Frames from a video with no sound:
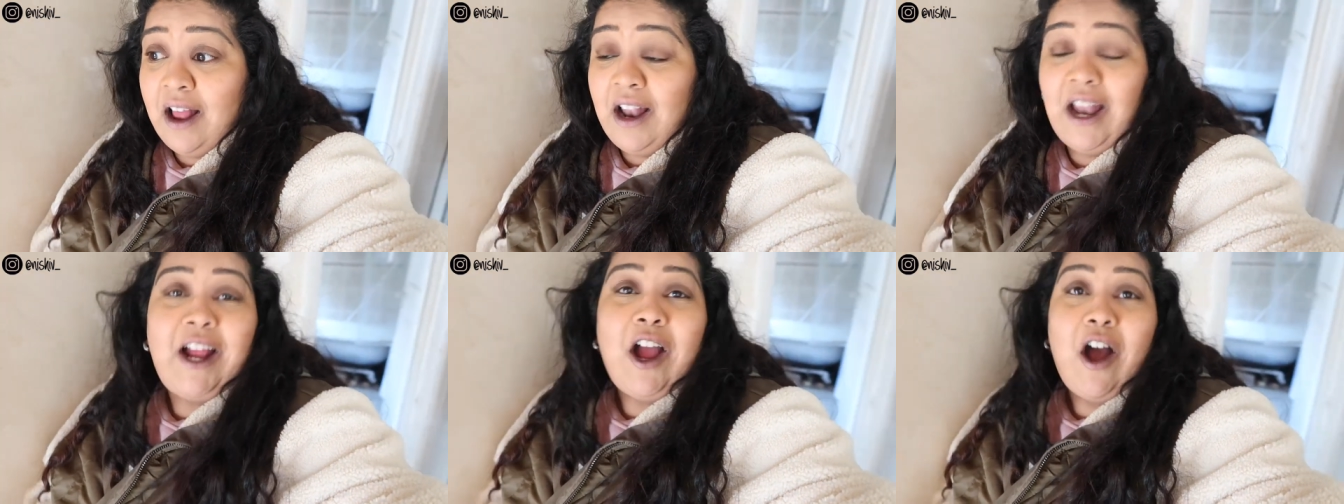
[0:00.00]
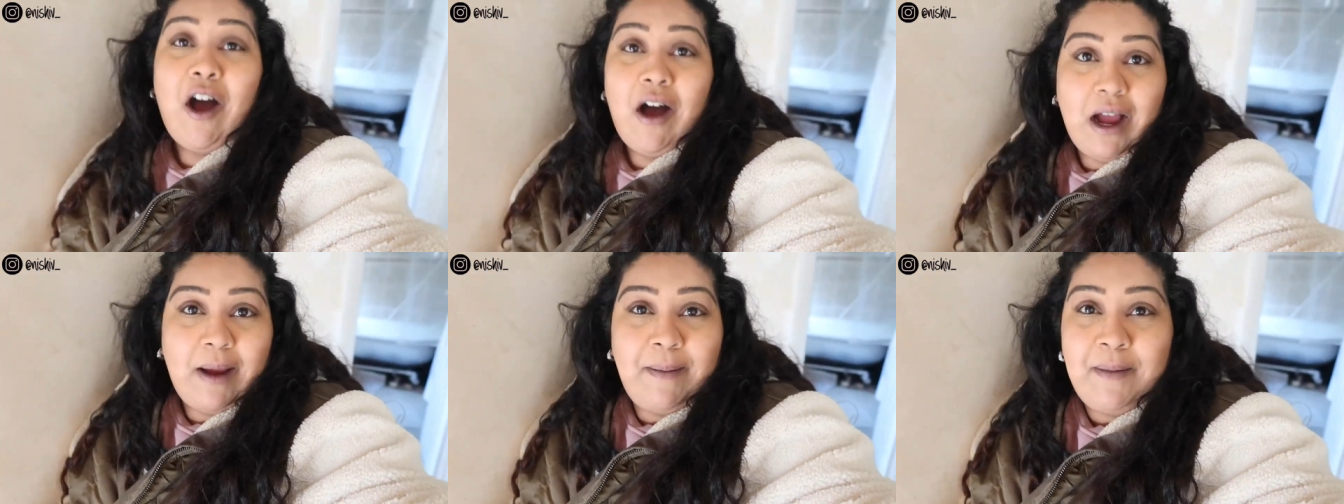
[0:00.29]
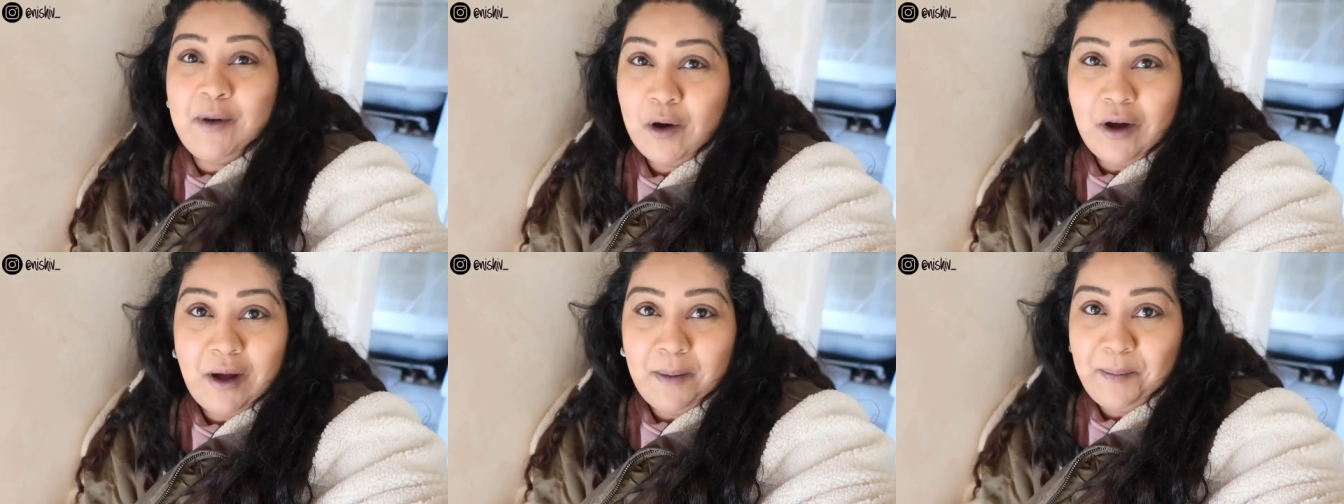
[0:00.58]
Like,
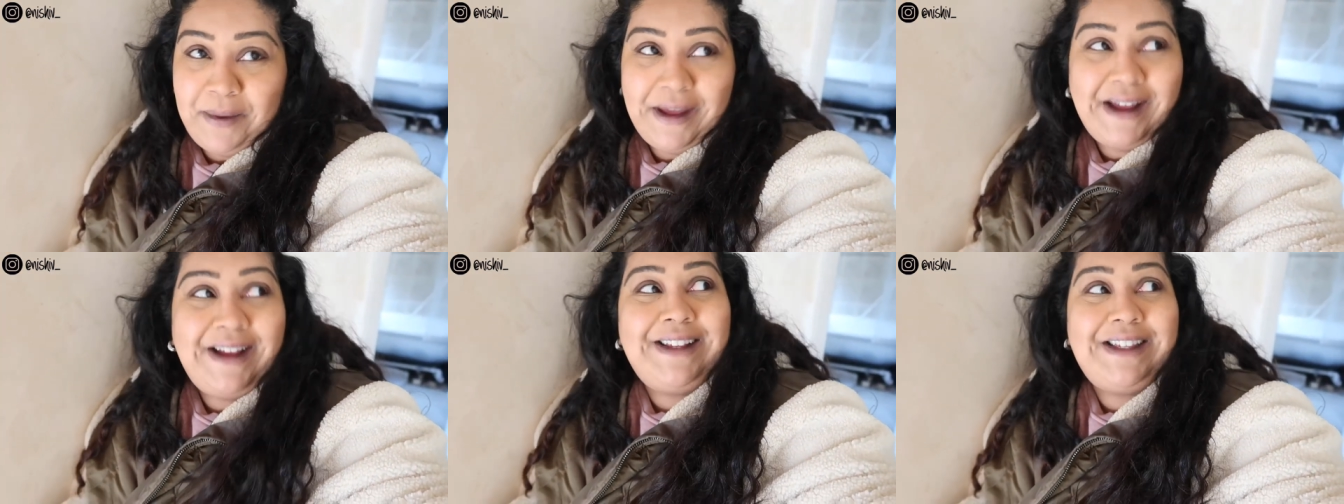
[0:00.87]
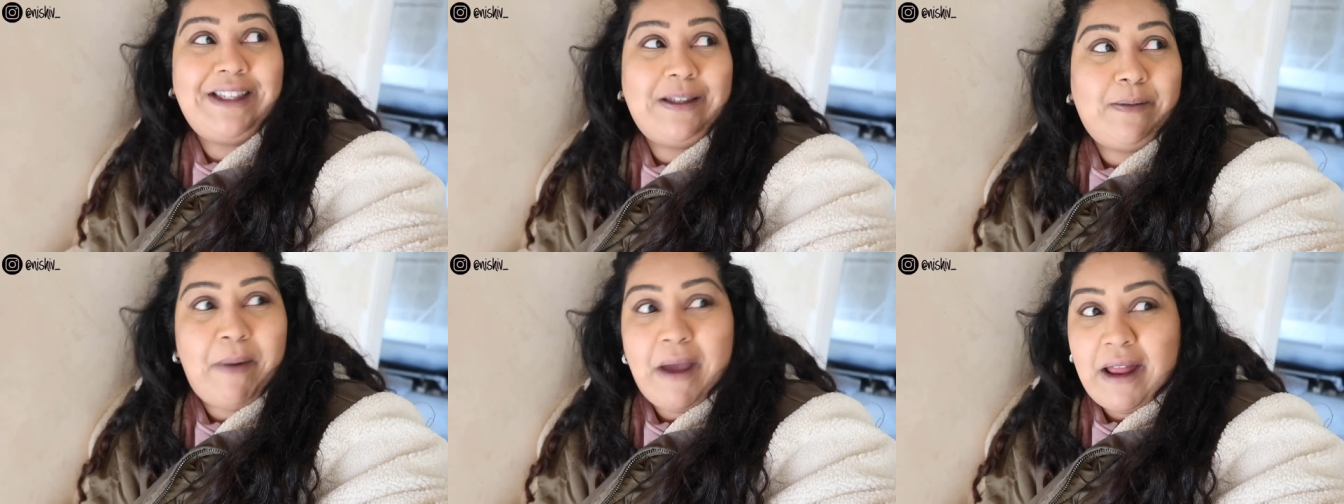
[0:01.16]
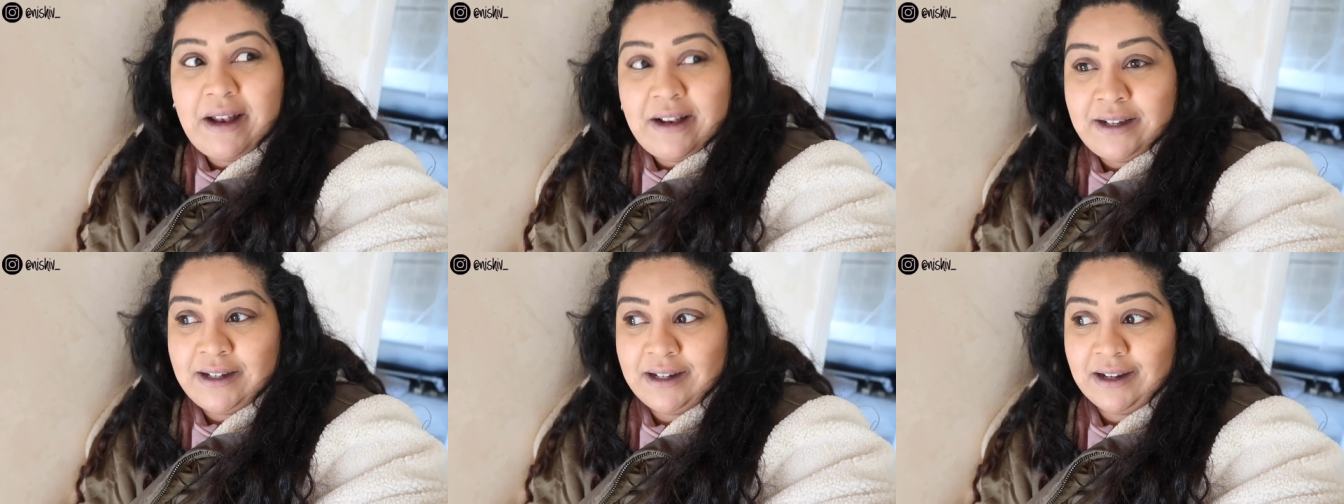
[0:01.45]
I'm not a big
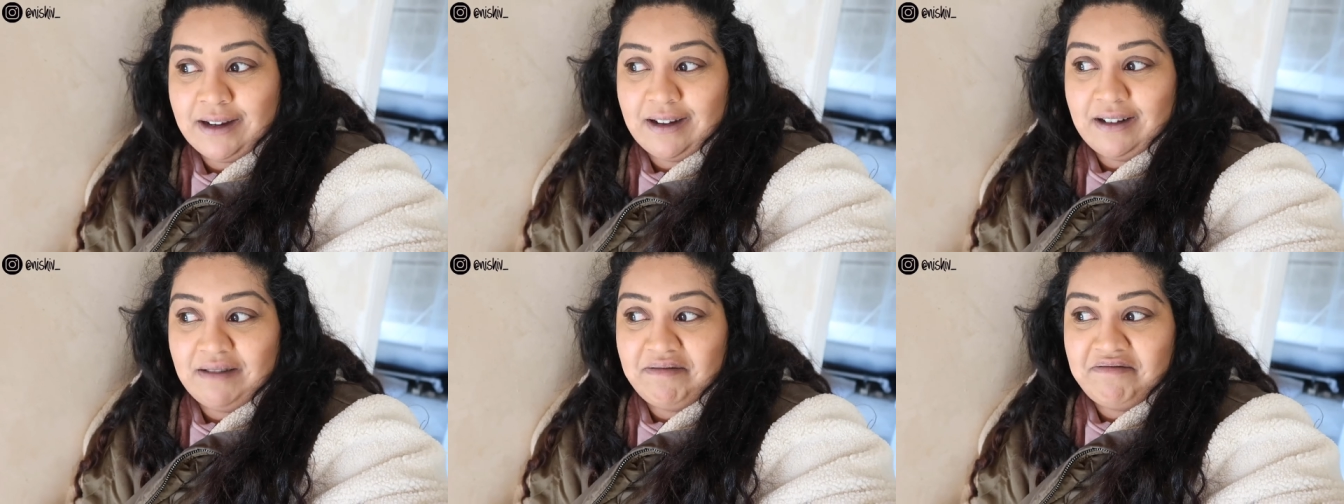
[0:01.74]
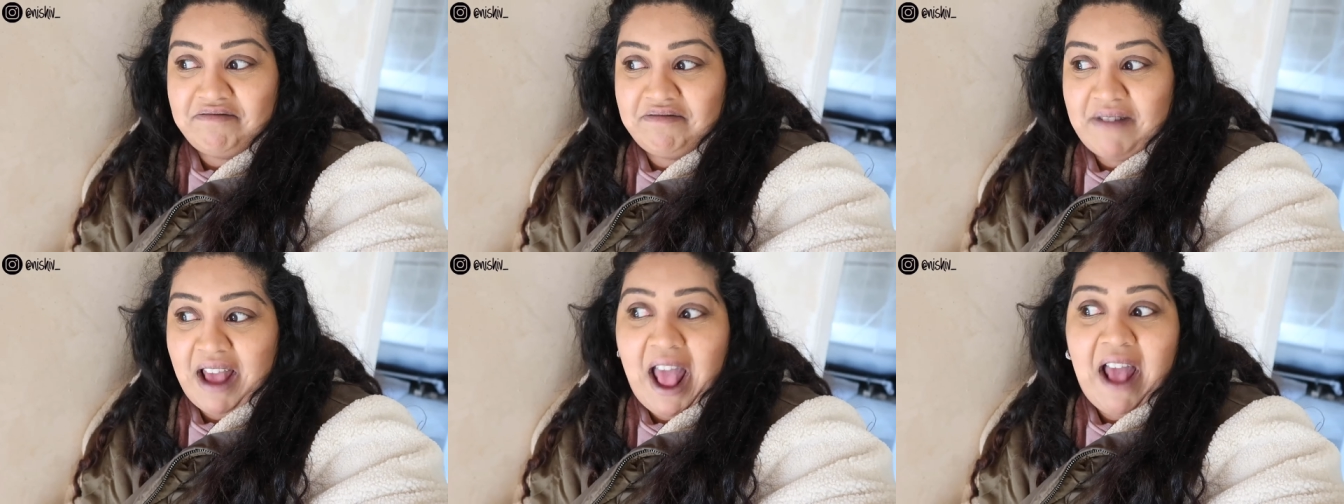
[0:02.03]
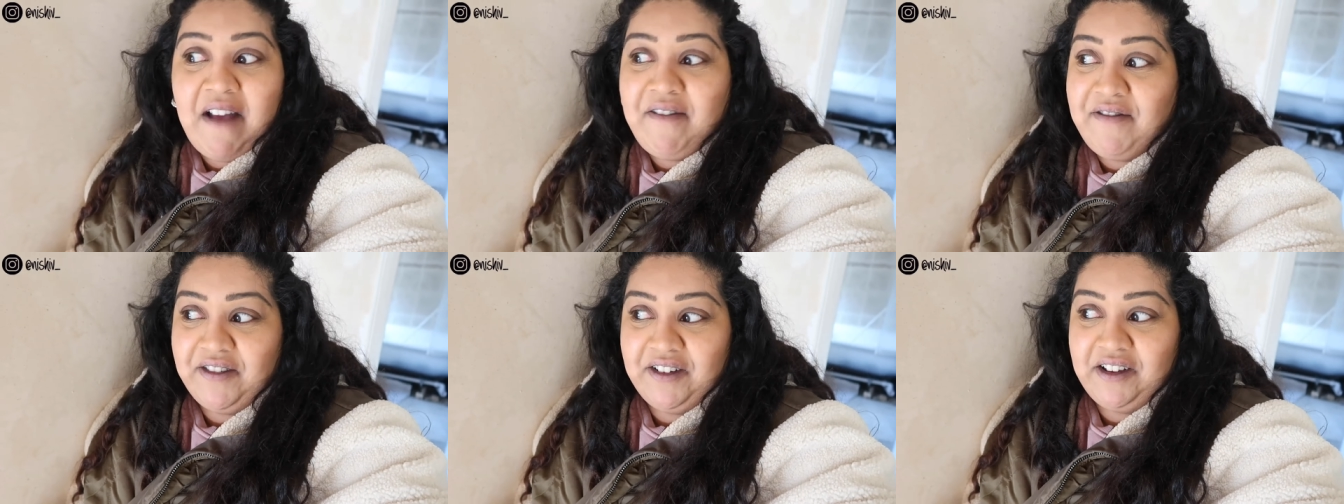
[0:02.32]
spender,
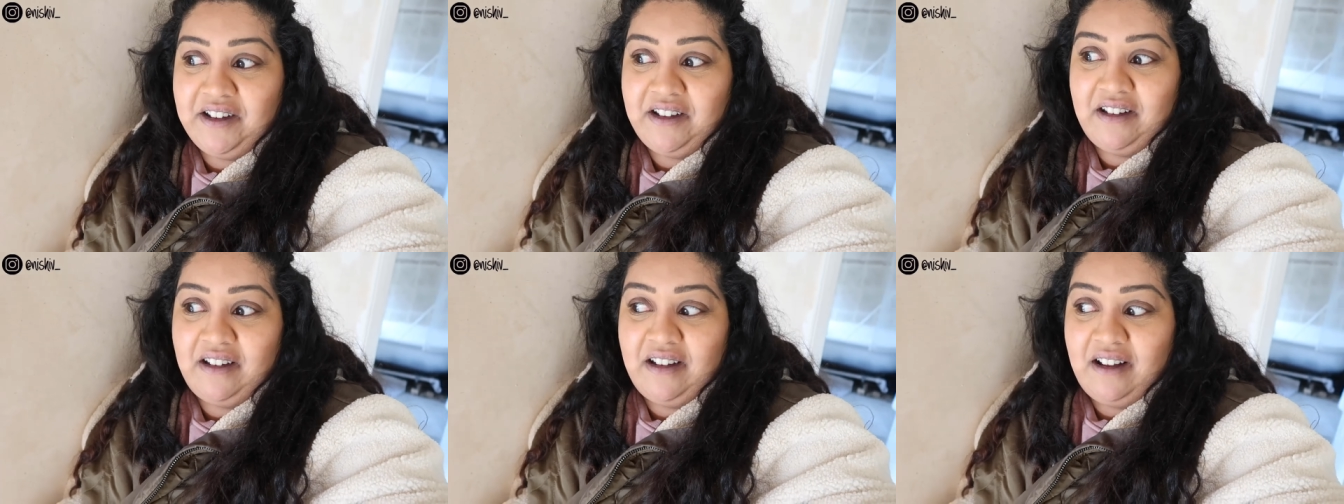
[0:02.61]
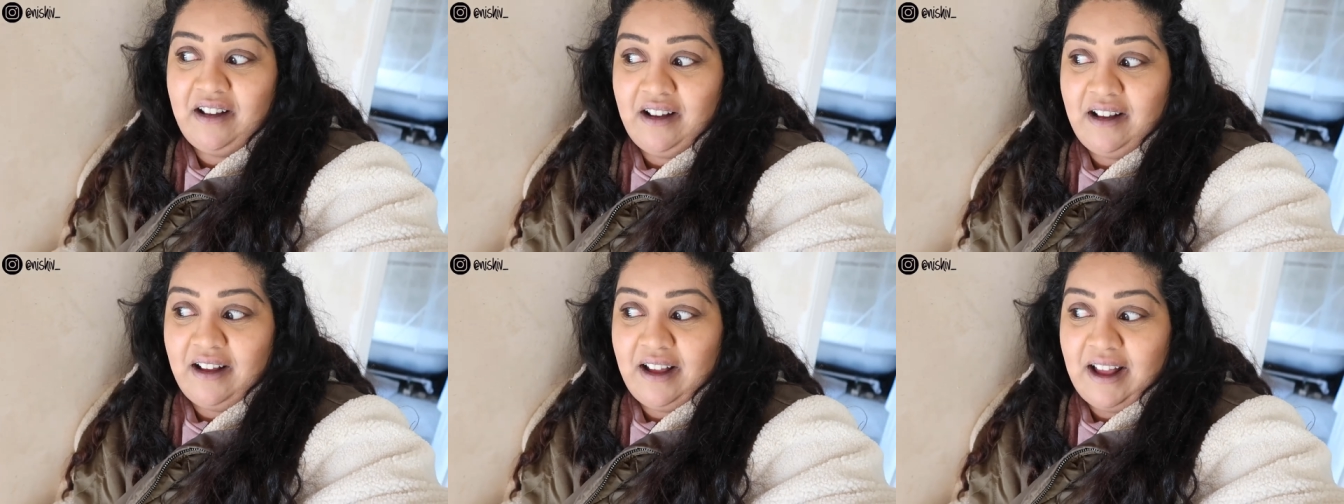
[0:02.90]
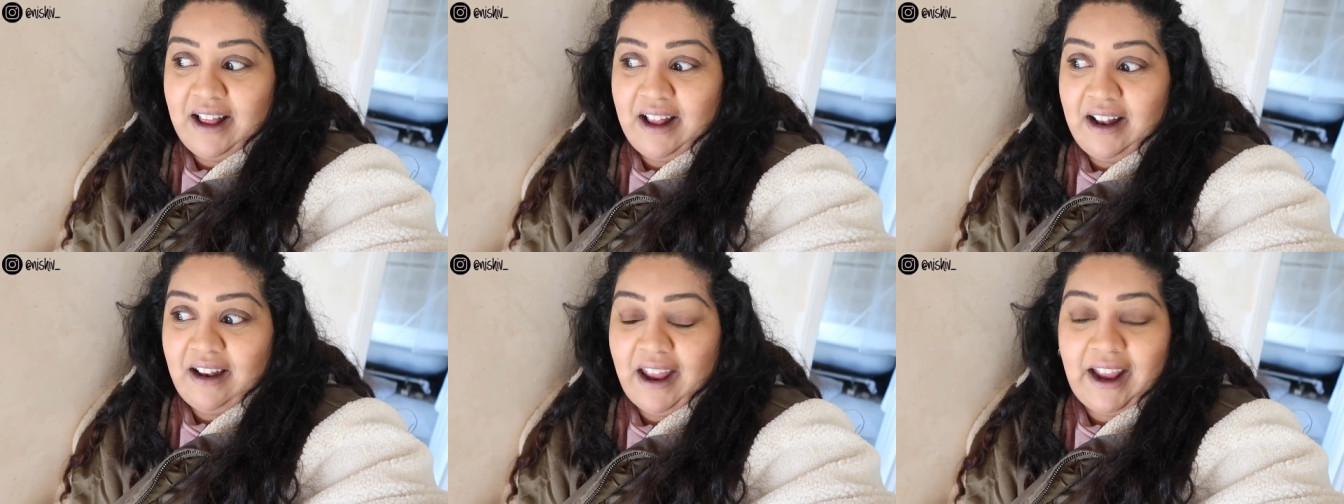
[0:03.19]
ever.
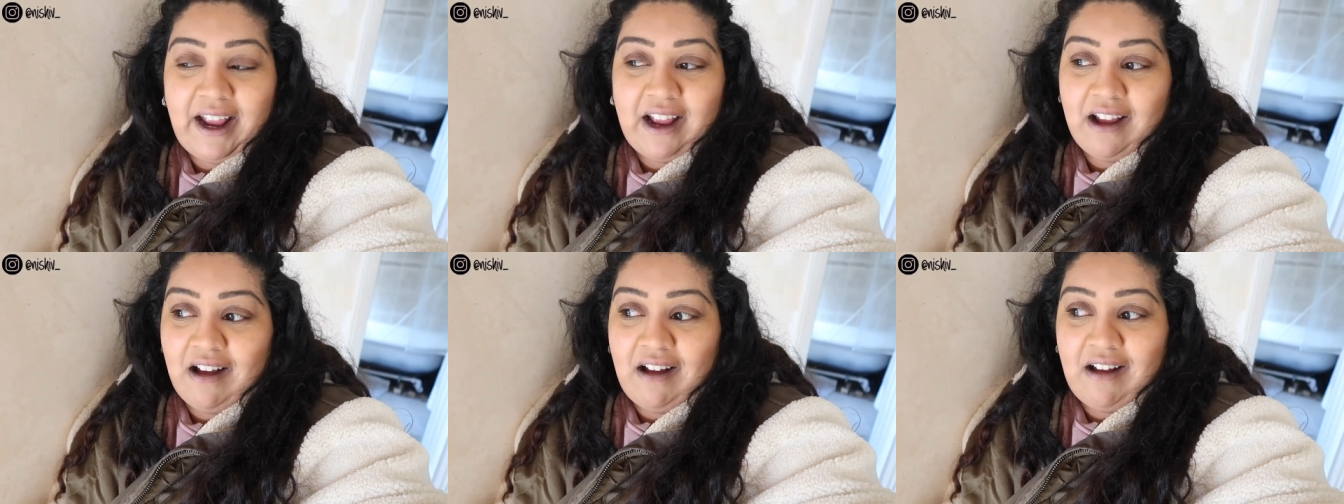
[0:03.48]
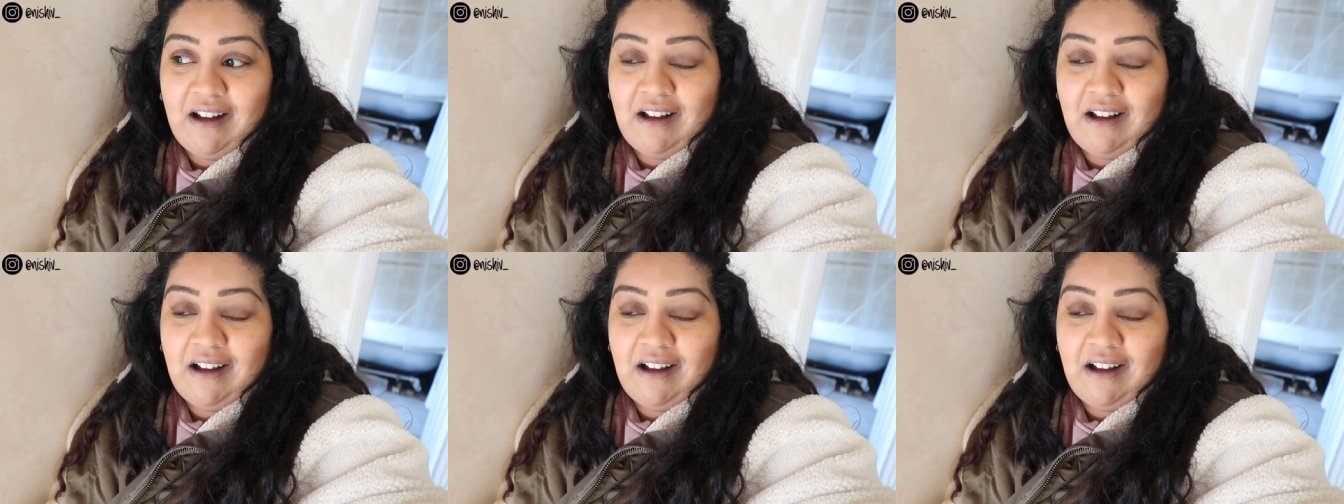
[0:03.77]
Like,